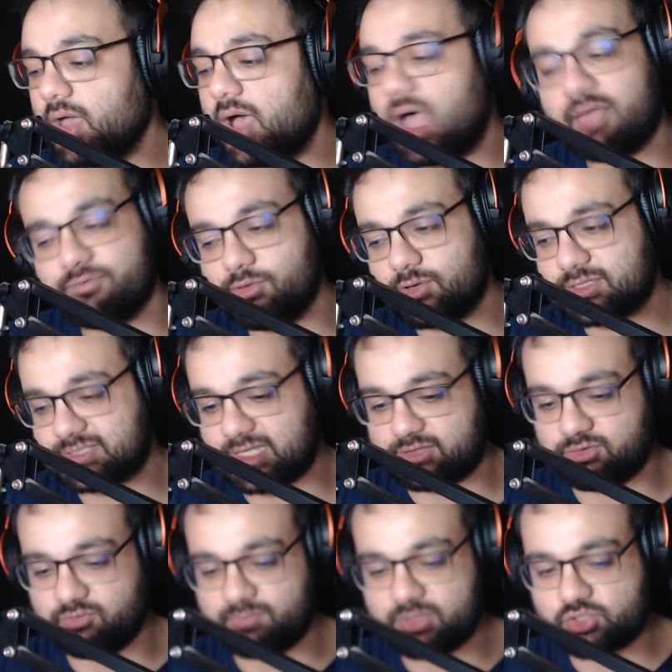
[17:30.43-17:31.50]
I've noticed that
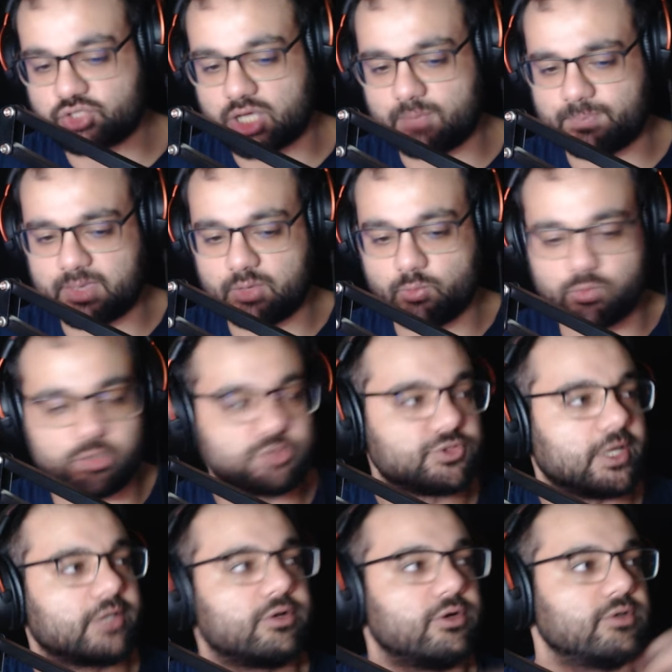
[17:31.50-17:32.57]
you've been dropping world
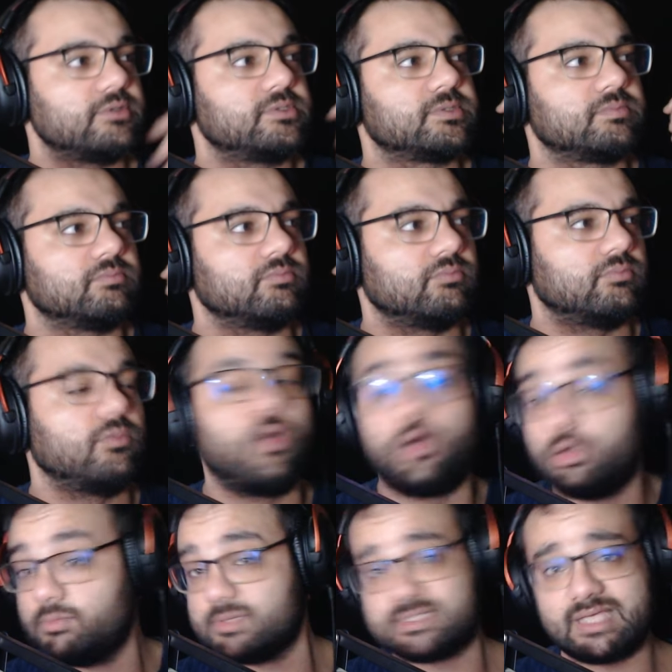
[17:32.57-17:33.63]
records
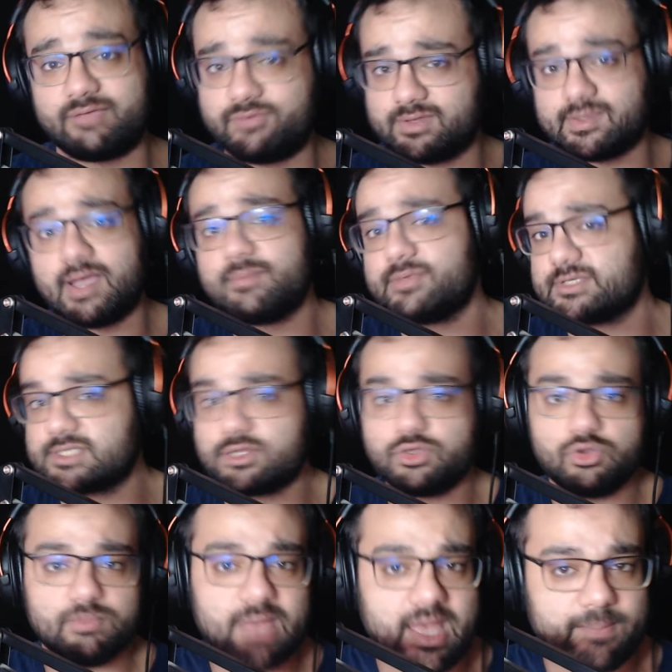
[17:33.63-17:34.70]
almost every time there's a
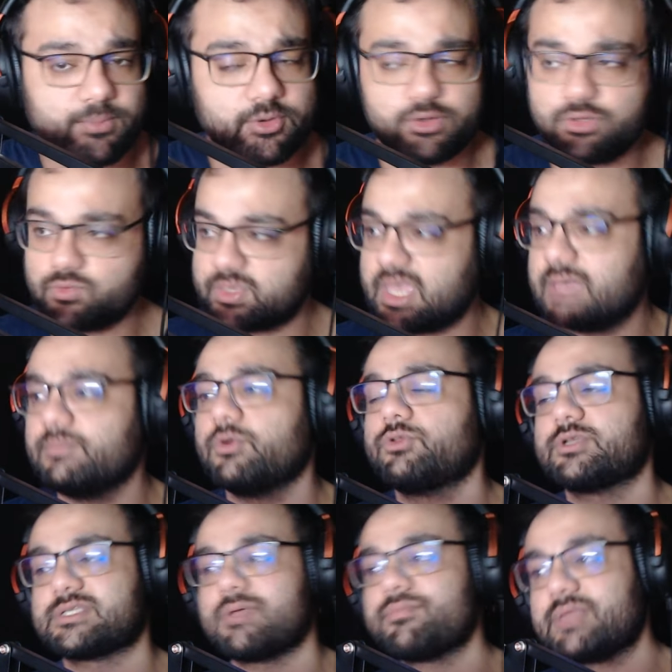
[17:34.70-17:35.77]
new map or a new game mode or
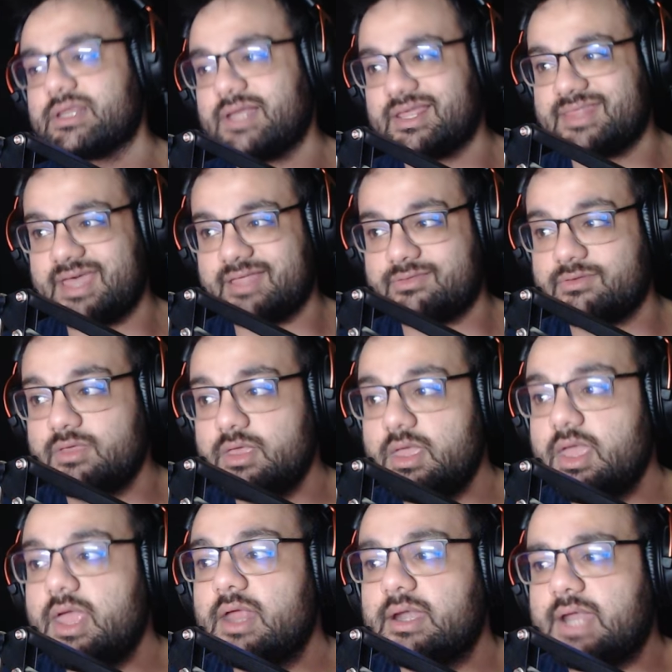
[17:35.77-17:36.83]
something like that.
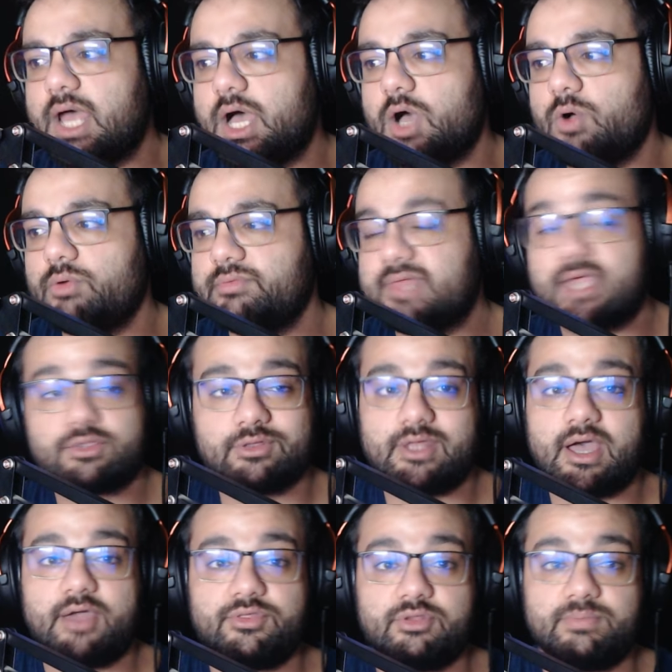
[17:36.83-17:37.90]
Now, that could
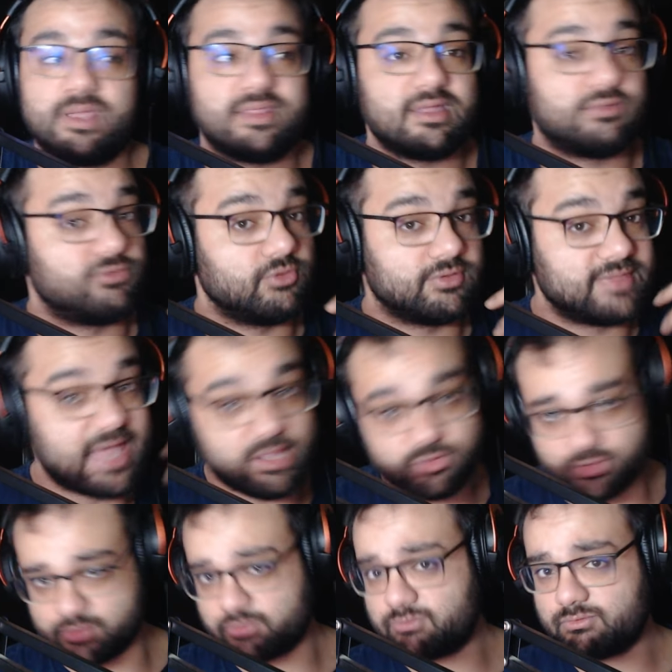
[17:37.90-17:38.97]
either be that you're that
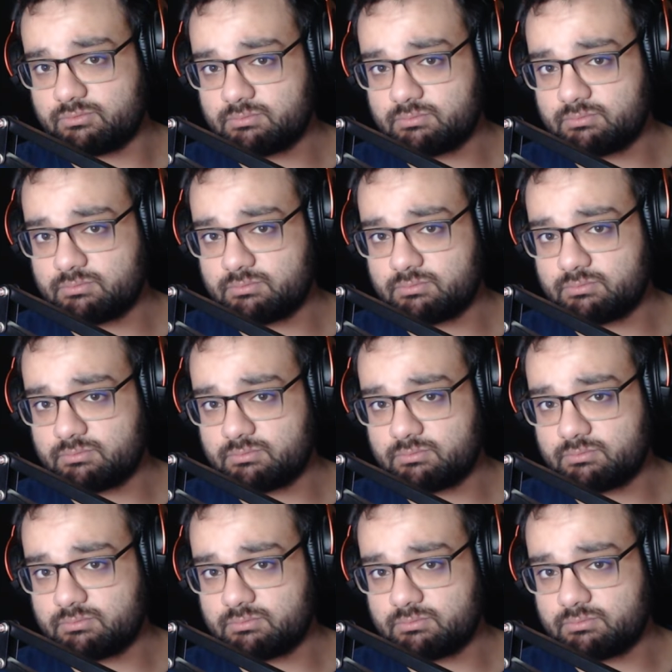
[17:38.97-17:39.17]
good